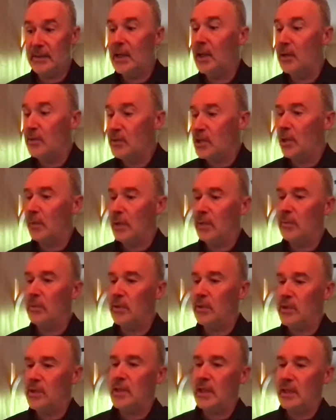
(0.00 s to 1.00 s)
so it
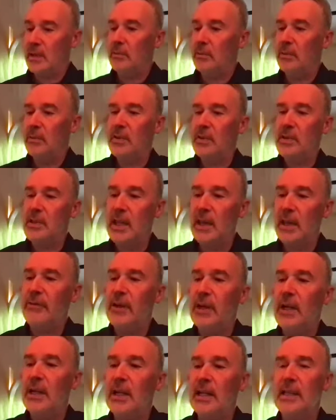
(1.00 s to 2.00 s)
was
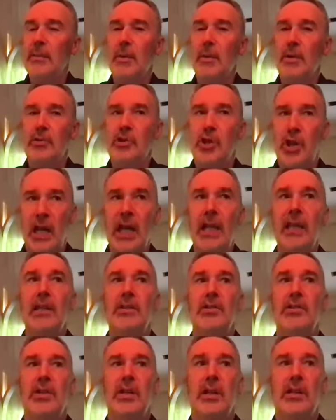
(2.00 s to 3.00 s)
definitely the most
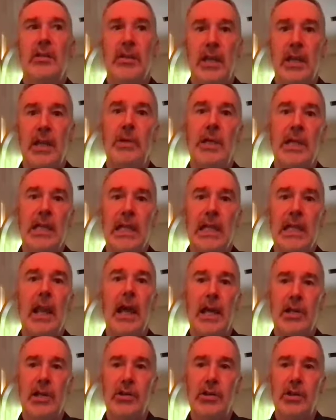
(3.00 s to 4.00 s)
challenging thing we did
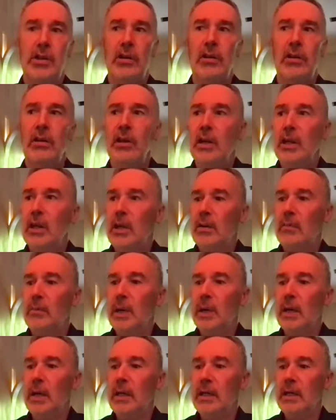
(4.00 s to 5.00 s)
last year,
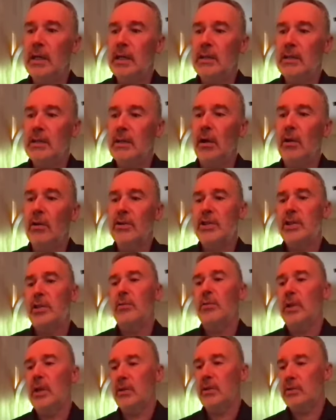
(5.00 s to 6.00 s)
but it also
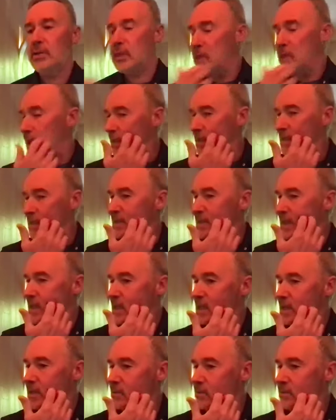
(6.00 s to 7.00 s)
one of those things,
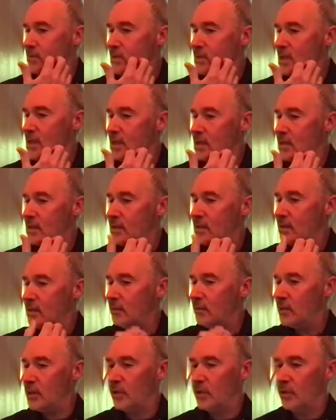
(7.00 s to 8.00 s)

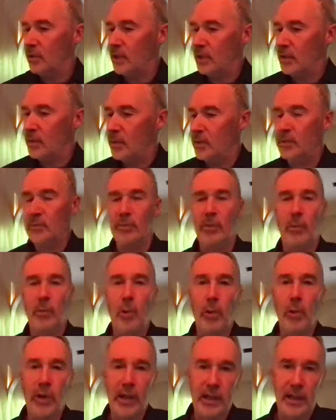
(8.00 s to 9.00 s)
it was certainly the most
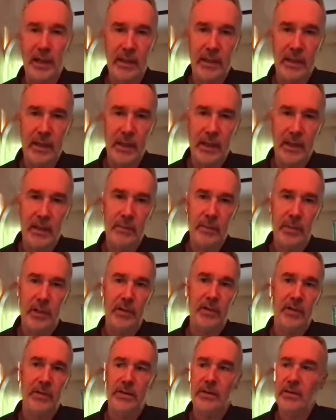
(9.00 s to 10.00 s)
rewarding, I think,
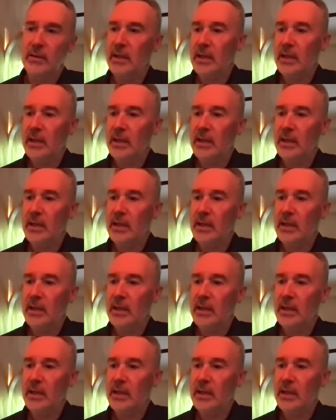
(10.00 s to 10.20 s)
because